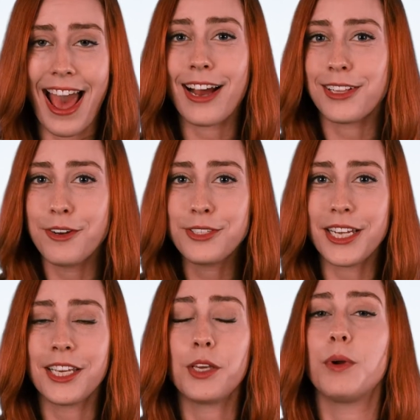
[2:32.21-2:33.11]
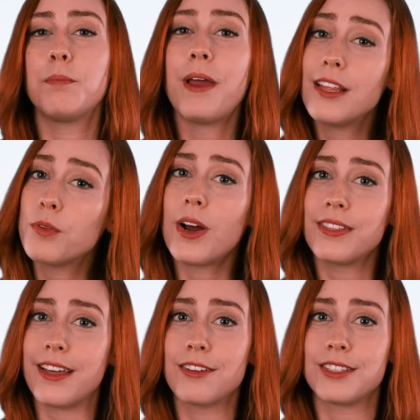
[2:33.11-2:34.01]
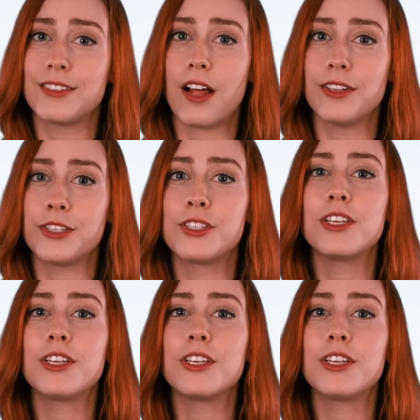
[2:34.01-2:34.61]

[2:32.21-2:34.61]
At closing, you would pay the $1,000